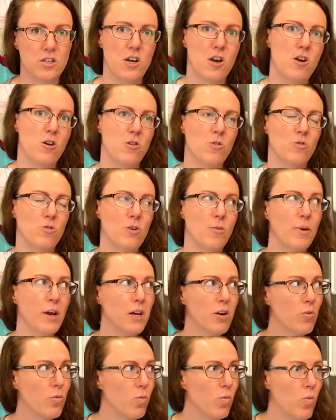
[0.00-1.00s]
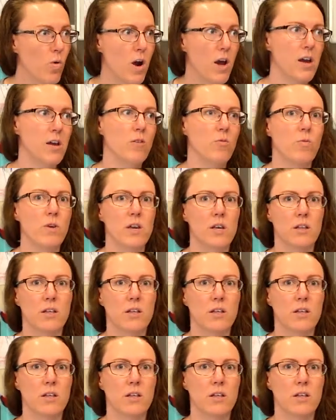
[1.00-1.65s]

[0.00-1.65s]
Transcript: know, no matter what, we at